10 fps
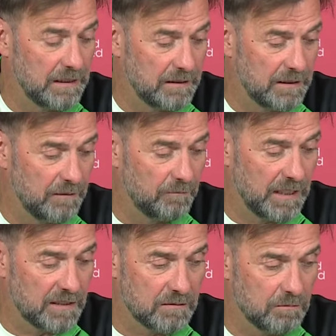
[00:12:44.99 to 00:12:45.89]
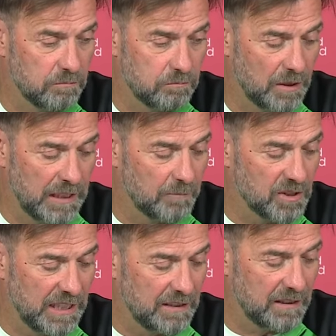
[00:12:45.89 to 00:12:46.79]
And that's
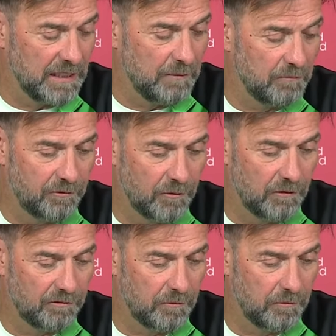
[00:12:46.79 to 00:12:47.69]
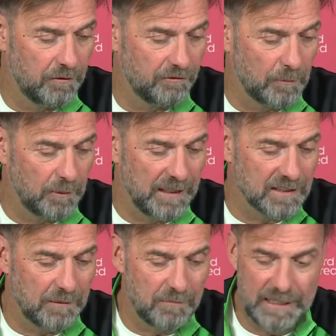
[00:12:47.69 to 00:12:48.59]
100% the aim of the
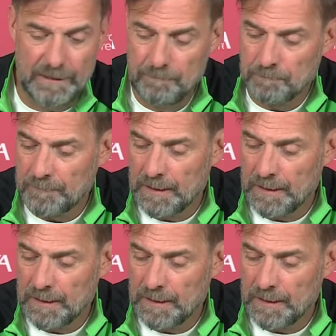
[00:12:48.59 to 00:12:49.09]
players and me.